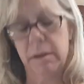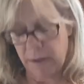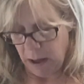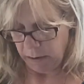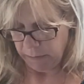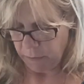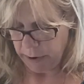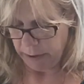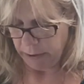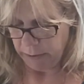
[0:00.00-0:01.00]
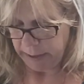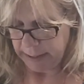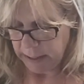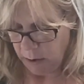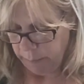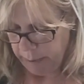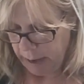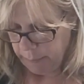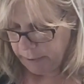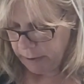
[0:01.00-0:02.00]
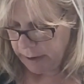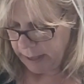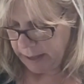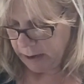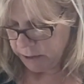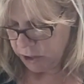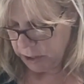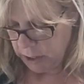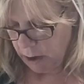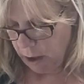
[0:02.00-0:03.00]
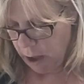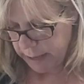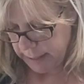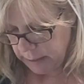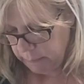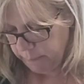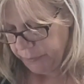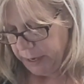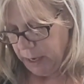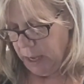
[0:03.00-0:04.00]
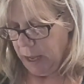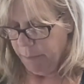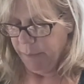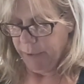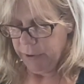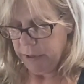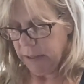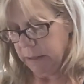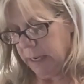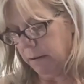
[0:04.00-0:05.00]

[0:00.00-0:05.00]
of olive oil and salt and pepper, and they're just awesome. Bruce, on the other